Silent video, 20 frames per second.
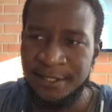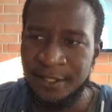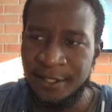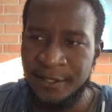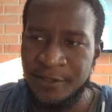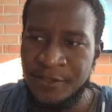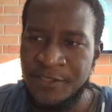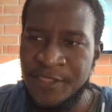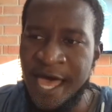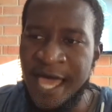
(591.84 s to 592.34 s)

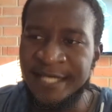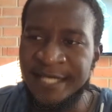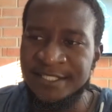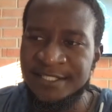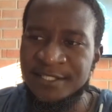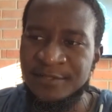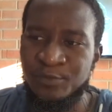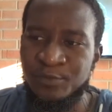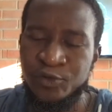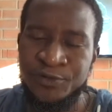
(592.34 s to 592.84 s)
that's
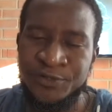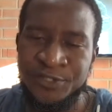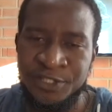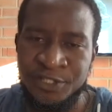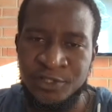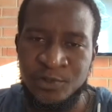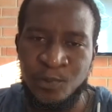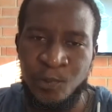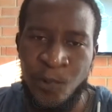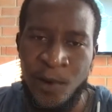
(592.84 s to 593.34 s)
the
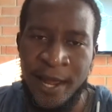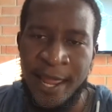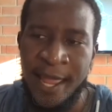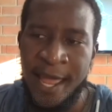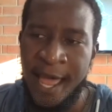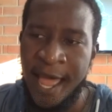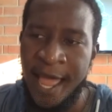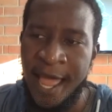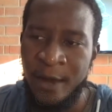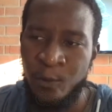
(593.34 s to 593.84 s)
position where
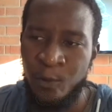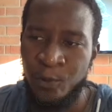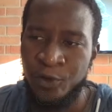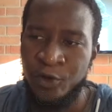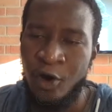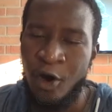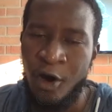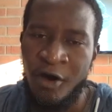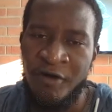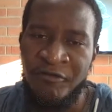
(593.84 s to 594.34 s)
I would
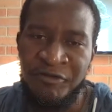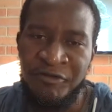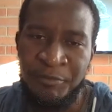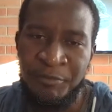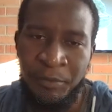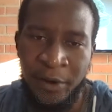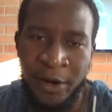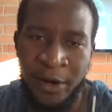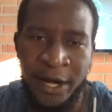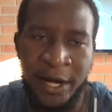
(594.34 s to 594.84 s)
offer
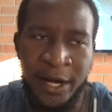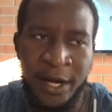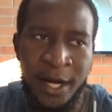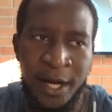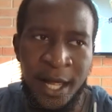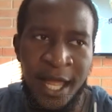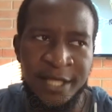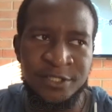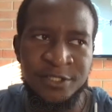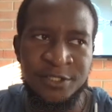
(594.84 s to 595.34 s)
prayer.
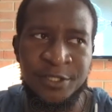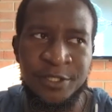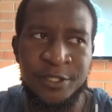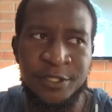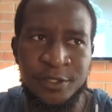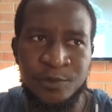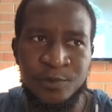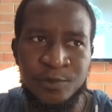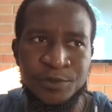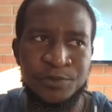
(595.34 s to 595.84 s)
I just thought
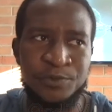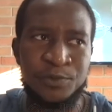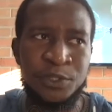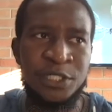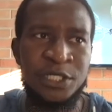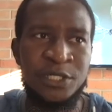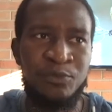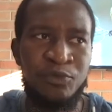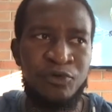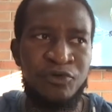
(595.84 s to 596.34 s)
it was
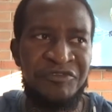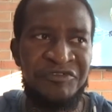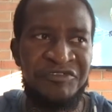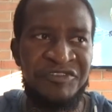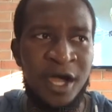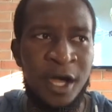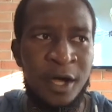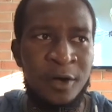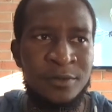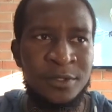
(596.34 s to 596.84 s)
really
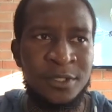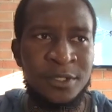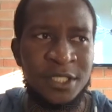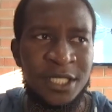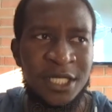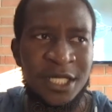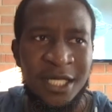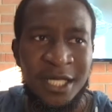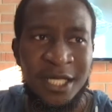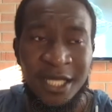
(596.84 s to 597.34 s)
profound.
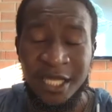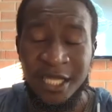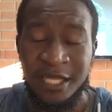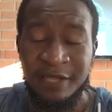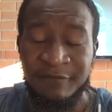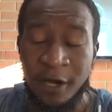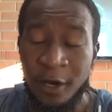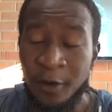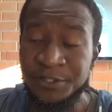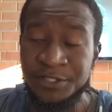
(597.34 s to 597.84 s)

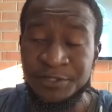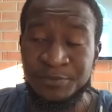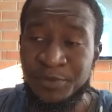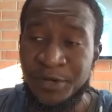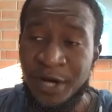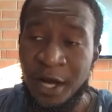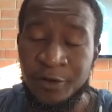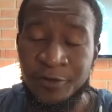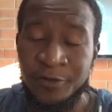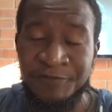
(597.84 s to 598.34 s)
If I wasn't
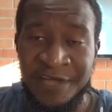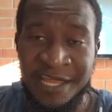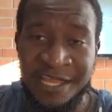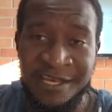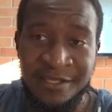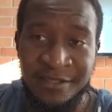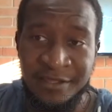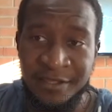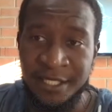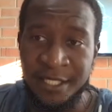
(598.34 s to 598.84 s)
proud of
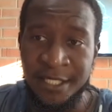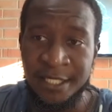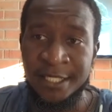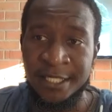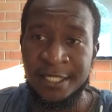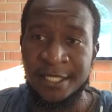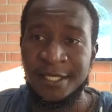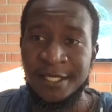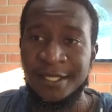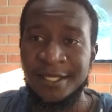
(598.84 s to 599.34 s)

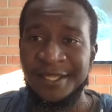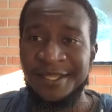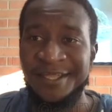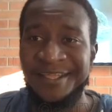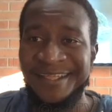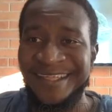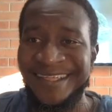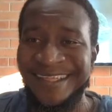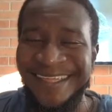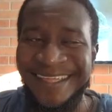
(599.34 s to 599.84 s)
anything
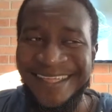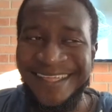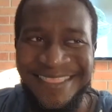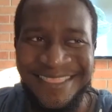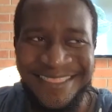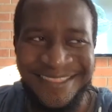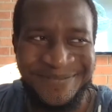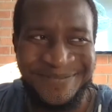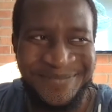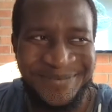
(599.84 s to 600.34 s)
in
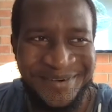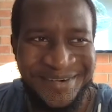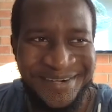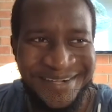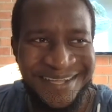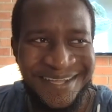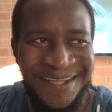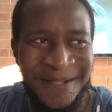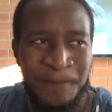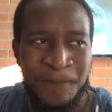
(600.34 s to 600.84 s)
the
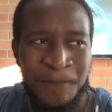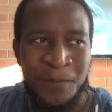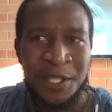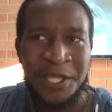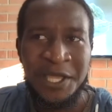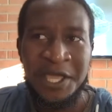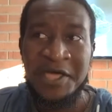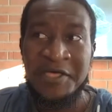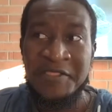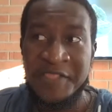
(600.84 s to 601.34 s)
book,
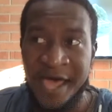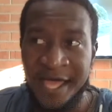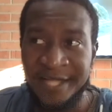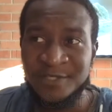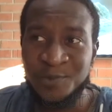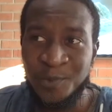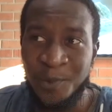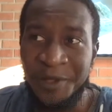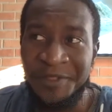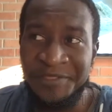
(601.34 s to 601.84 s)

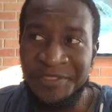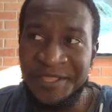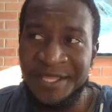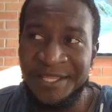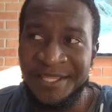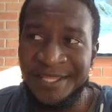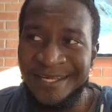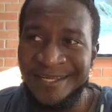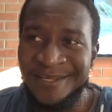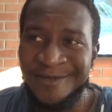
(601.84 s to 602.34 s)
that's one
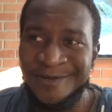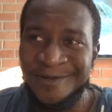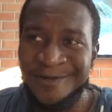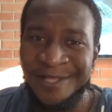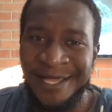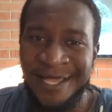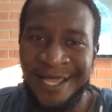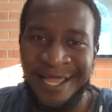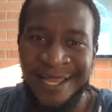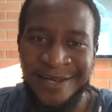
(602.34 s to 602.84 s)
thing that, you know,
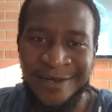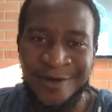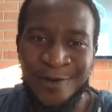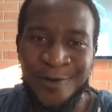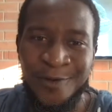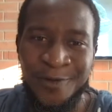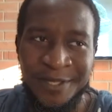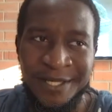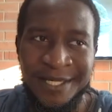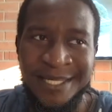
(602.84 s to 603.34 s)
like I
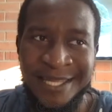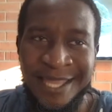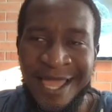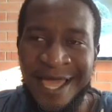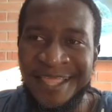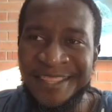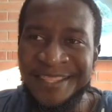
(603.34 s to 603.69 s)
know that, yeah,